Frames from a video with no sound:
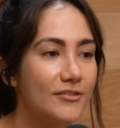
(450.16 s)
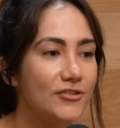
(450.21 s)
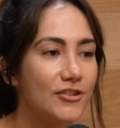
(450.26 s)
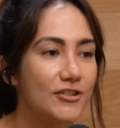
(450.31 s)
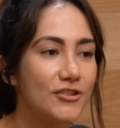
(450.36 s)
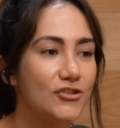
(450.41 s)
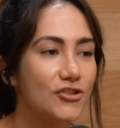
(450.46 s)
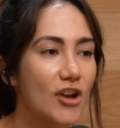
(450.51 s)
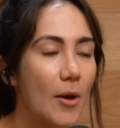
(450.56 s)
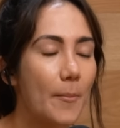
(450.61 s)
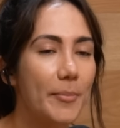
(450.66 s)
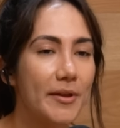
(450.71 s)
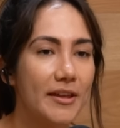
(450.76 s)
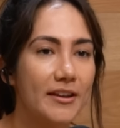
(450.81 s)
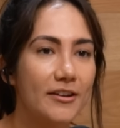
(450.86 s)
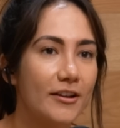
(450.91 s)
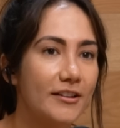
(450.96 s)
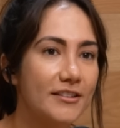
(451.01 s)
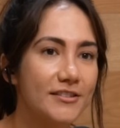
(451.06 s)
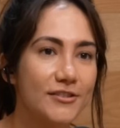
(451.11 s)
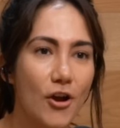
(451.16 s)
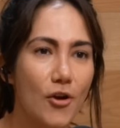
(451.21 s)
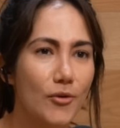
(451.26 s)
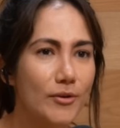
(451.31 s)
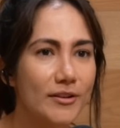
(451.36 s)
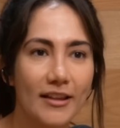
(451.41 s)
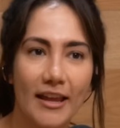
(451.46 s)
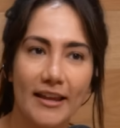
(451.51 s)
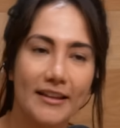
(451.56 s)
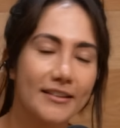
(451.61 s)
just jump in on his
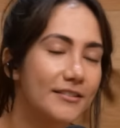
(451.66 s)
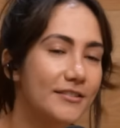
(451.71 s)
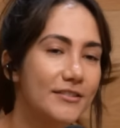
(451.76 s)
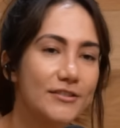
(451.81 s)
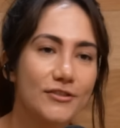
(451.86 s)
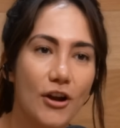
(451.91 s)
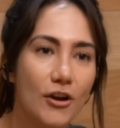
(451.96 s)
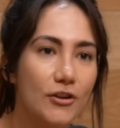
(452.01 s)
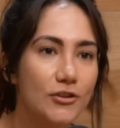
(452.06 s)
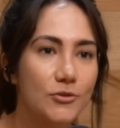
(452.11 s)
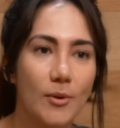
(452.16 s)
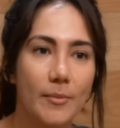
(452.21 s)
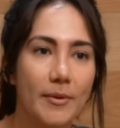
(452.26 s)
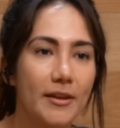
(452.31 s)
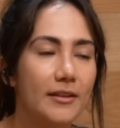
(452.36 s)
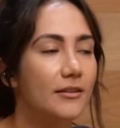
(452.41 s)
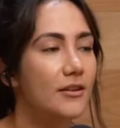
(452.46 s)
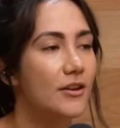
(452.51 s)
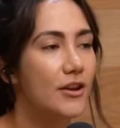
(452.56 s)
own and like start swimming.